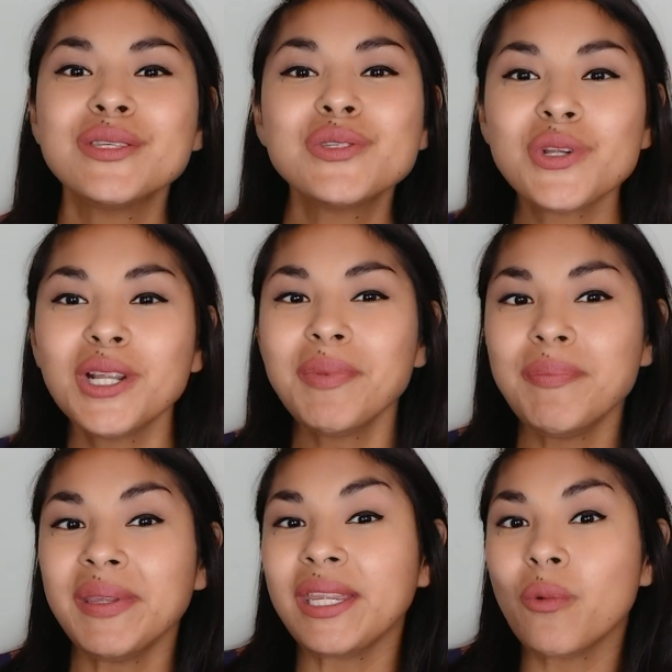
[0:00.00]
Start by
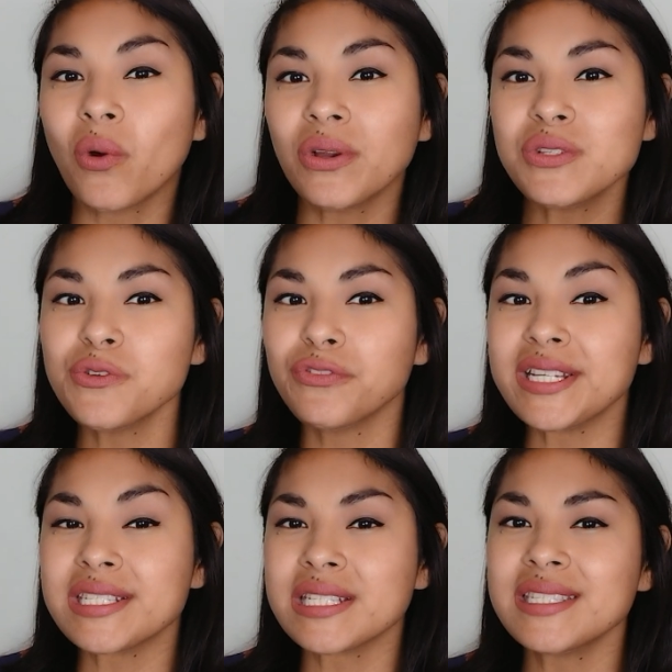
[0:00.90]
picking words or
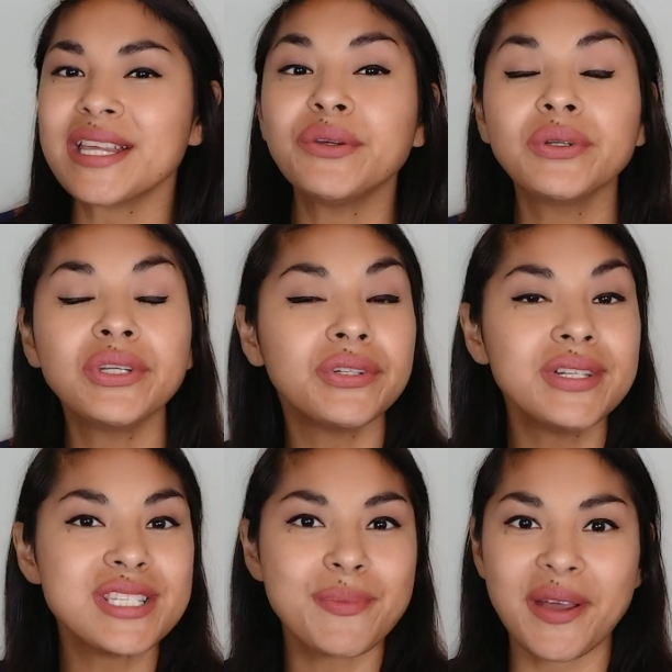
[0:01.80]
phrases that you're
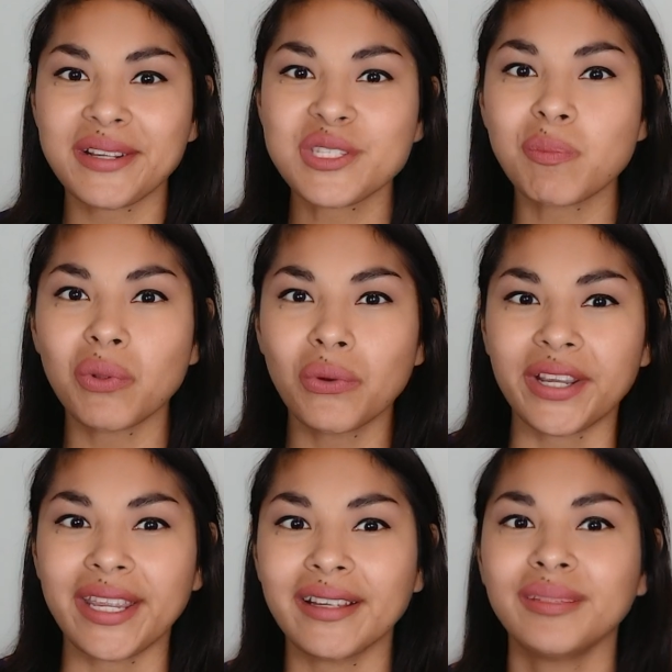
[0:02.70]
curious about
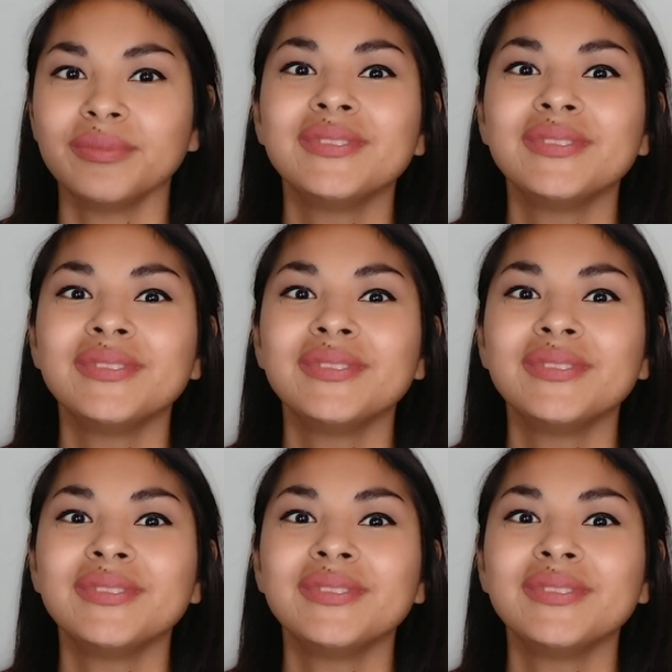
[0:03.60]
exploring.